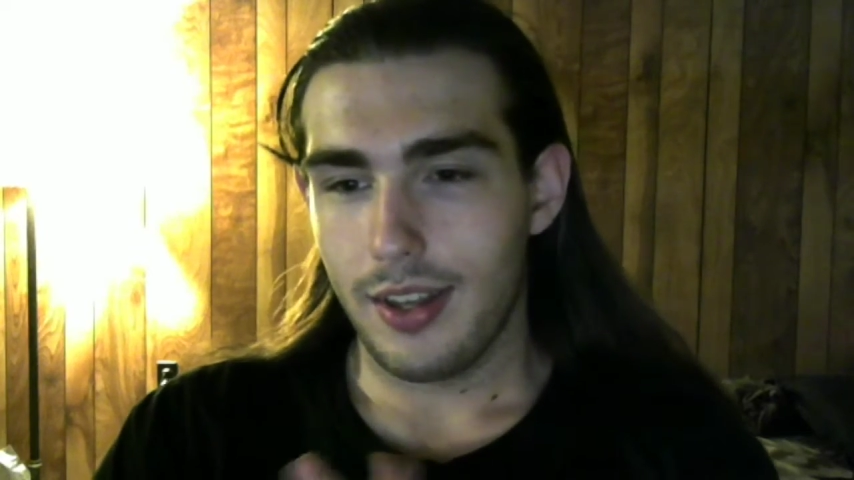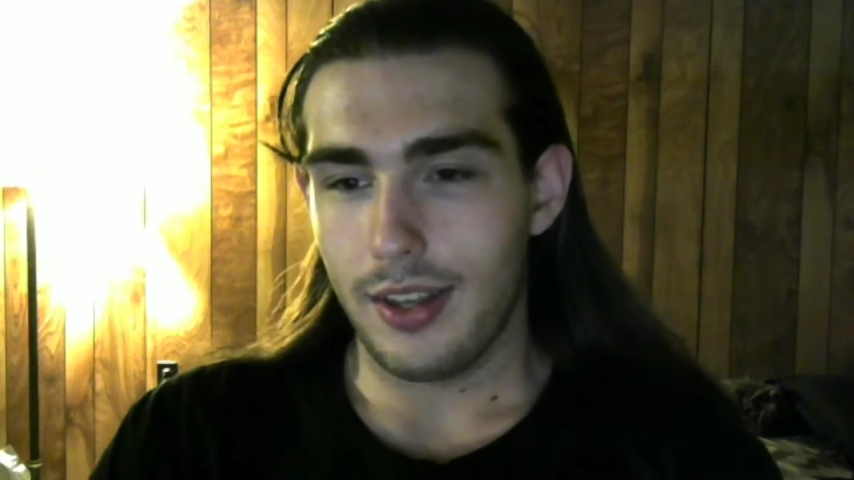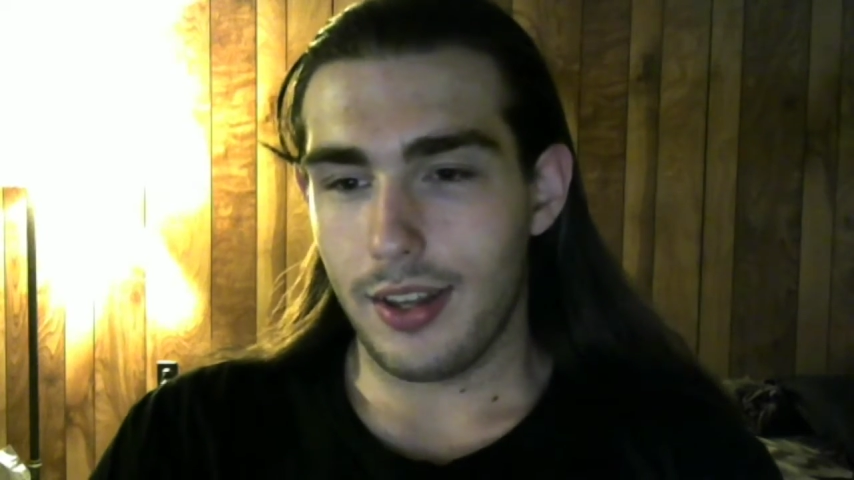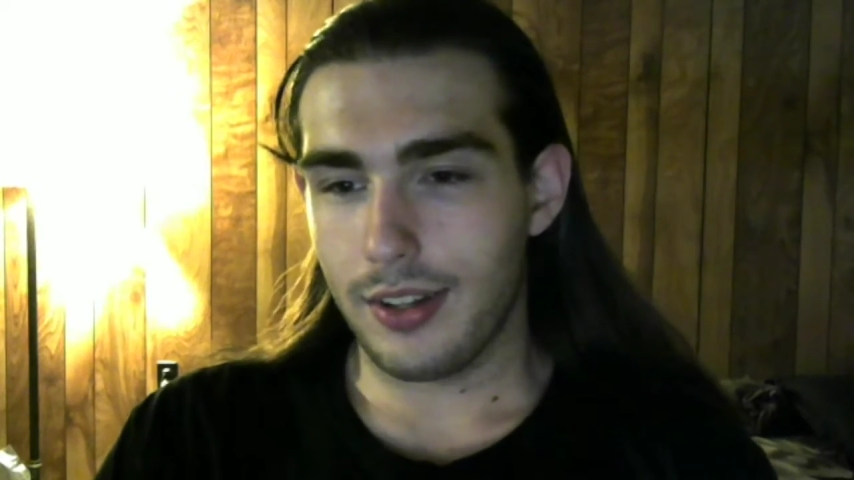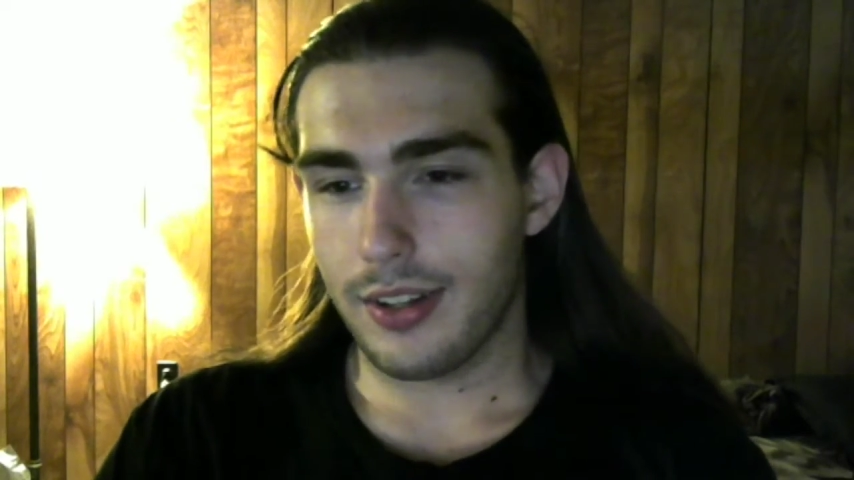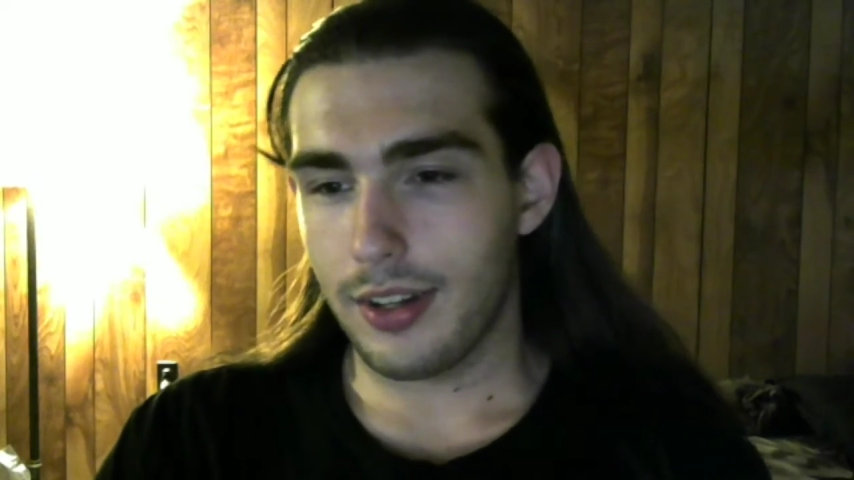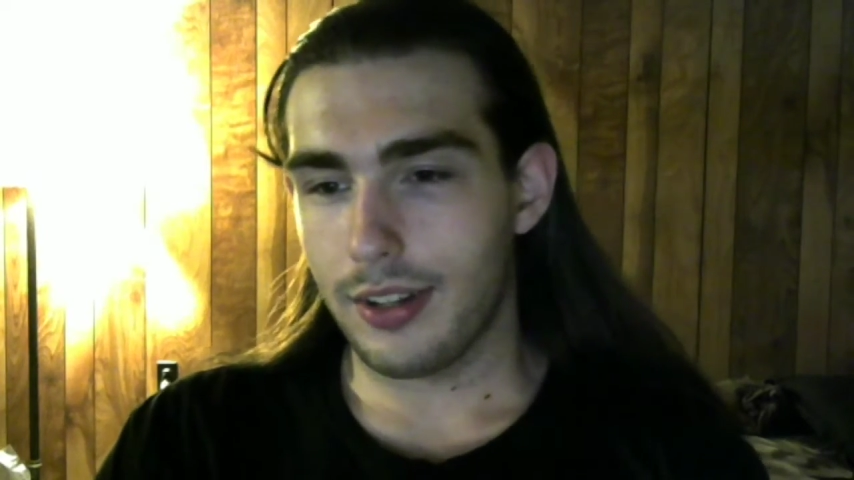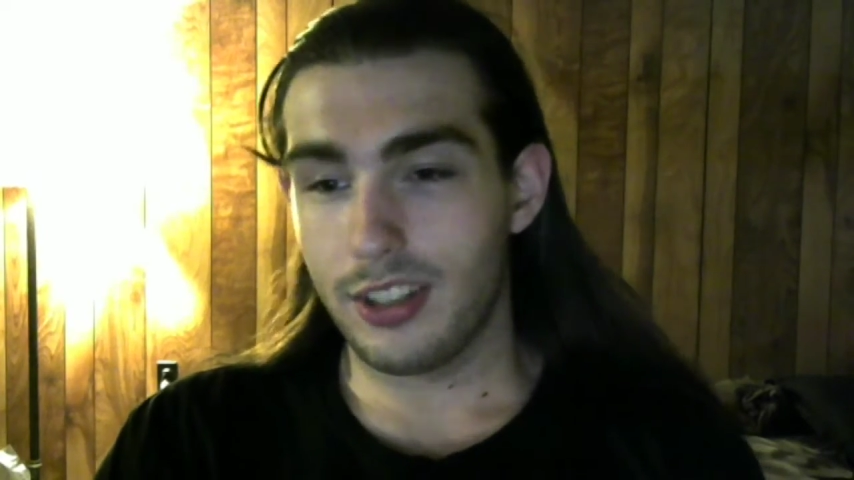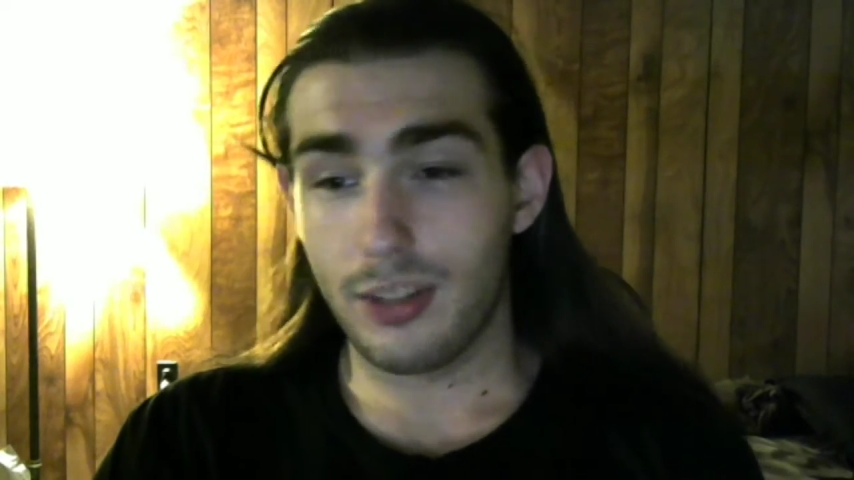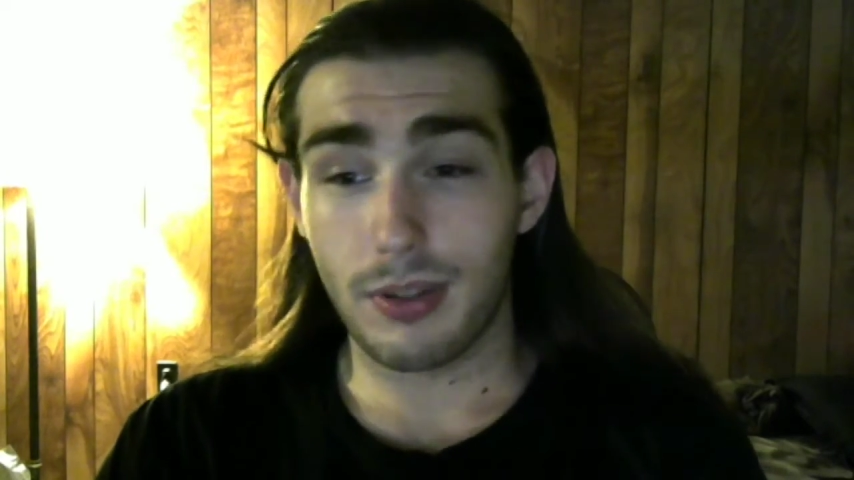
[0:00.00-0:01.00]
and uh, a
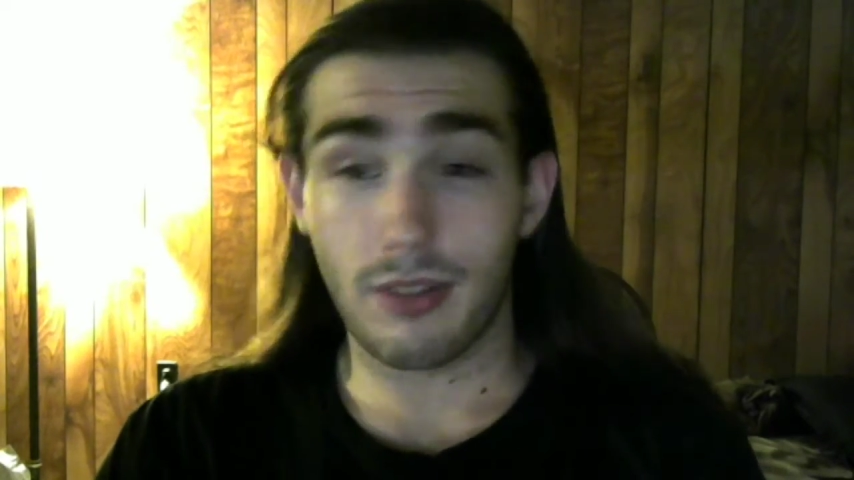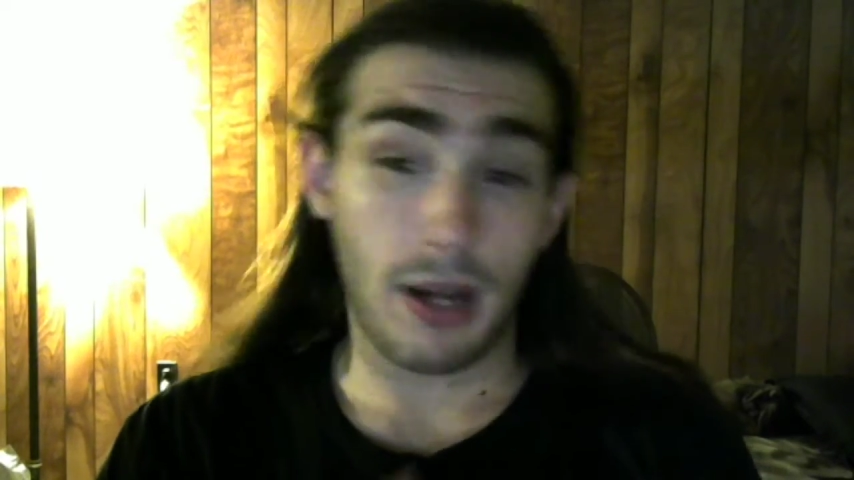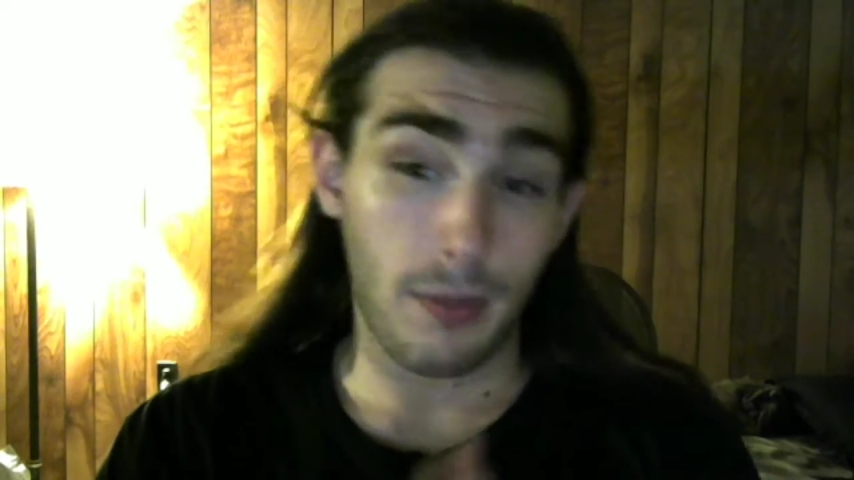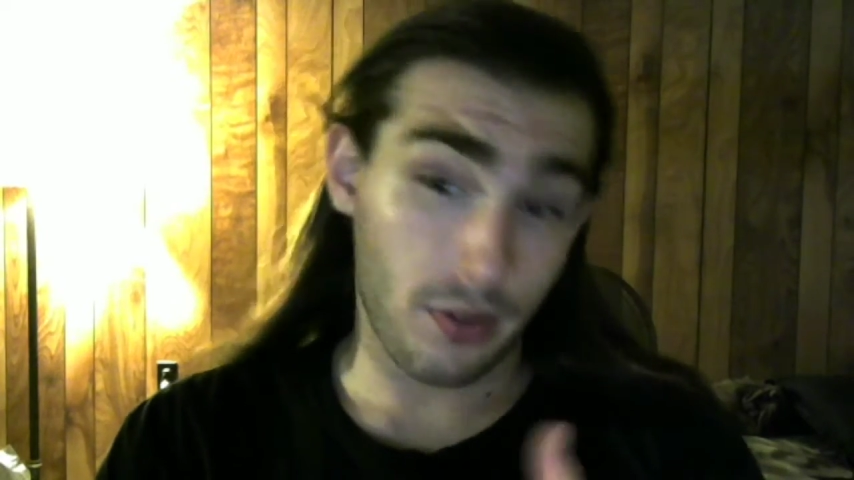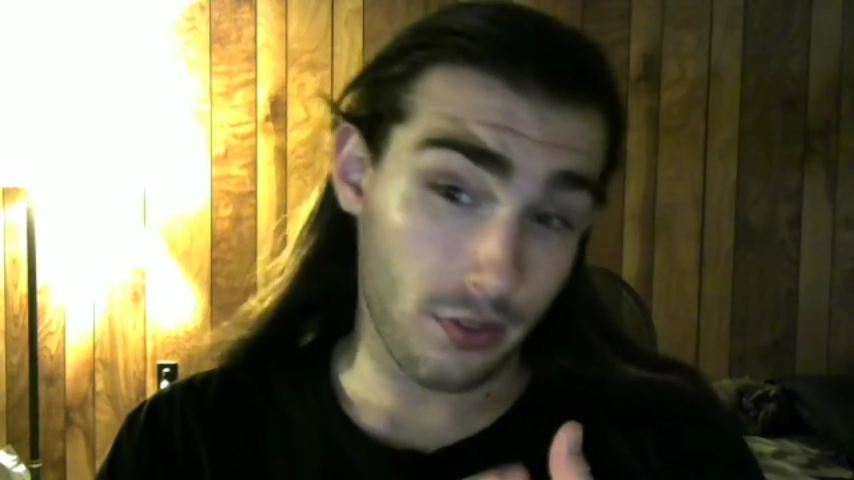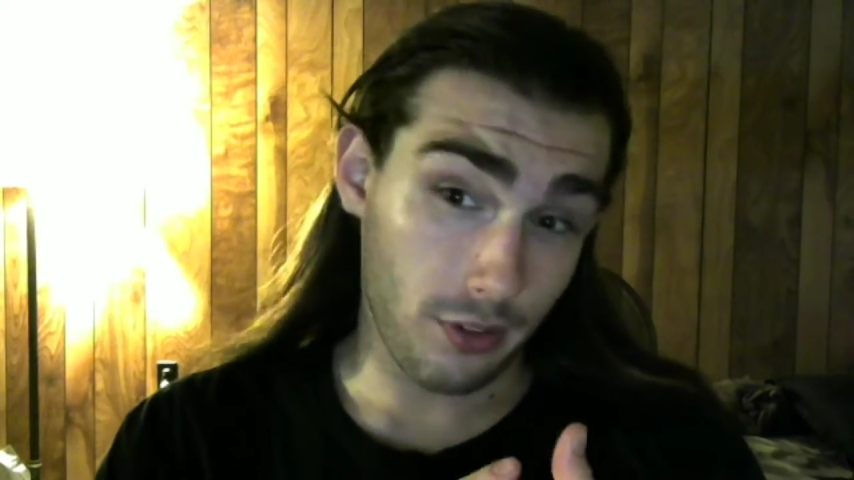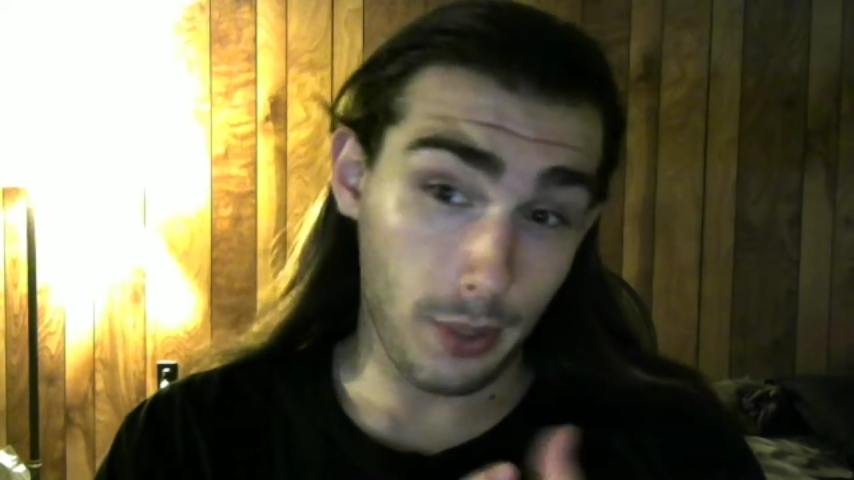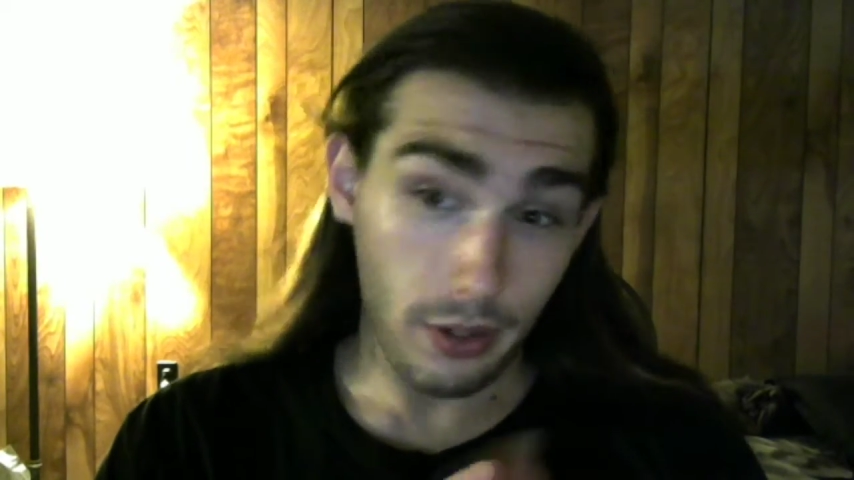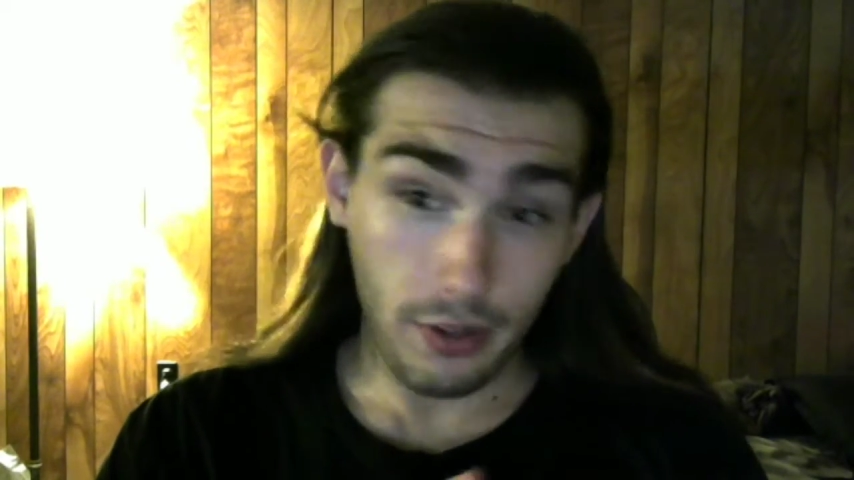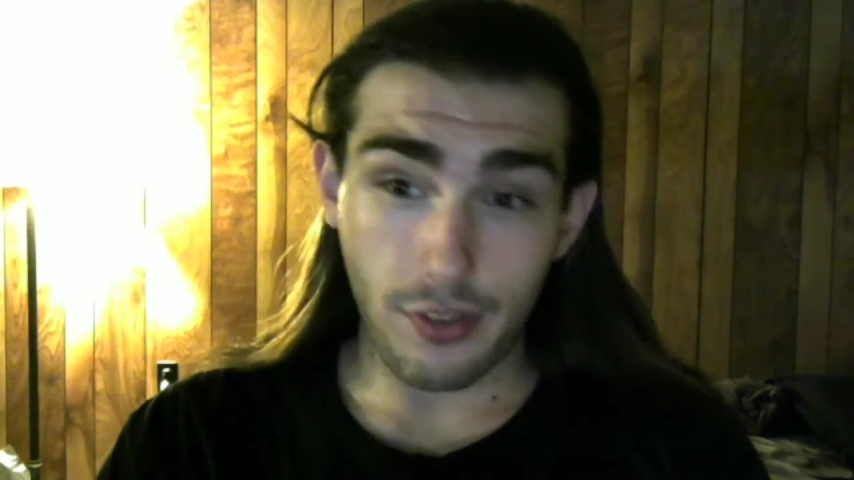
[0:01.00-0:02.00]
little bit of my personal
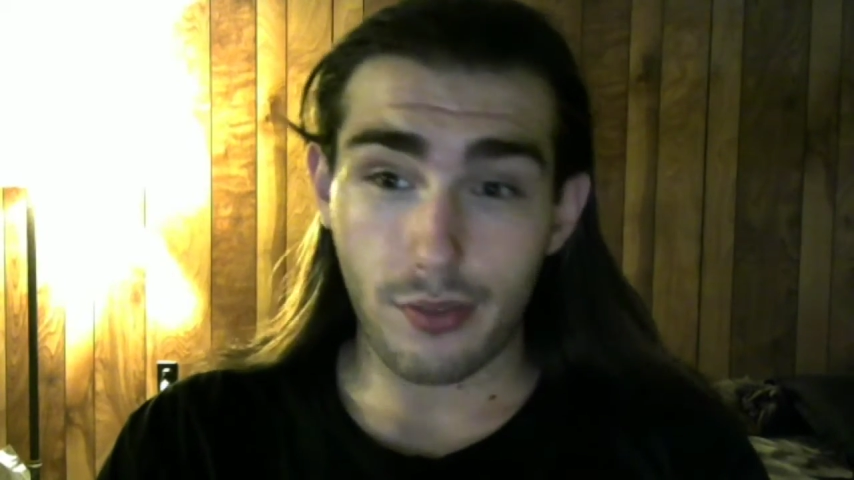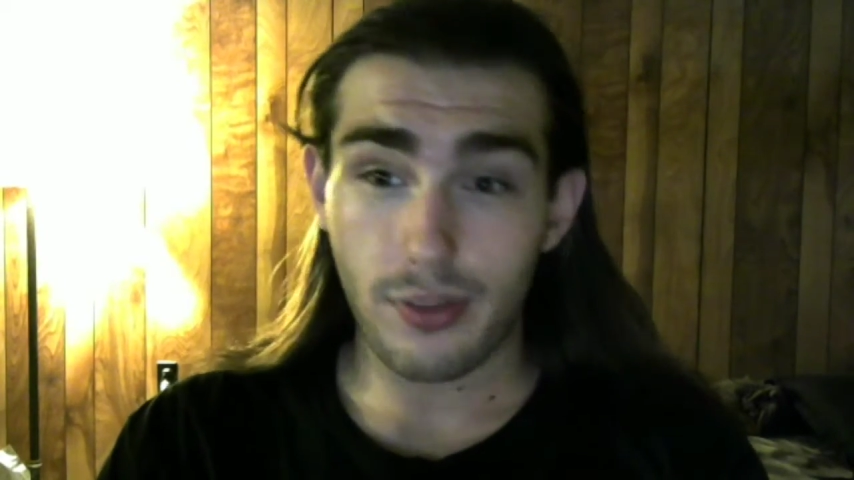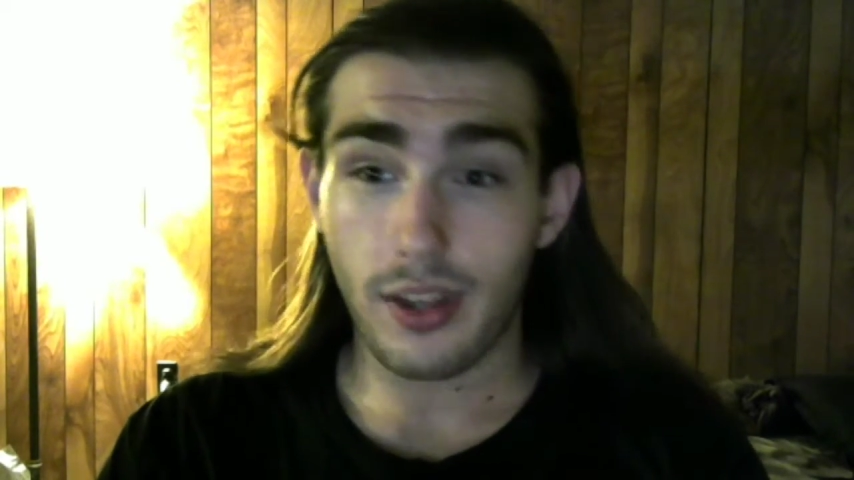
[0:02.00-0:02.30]
experiences with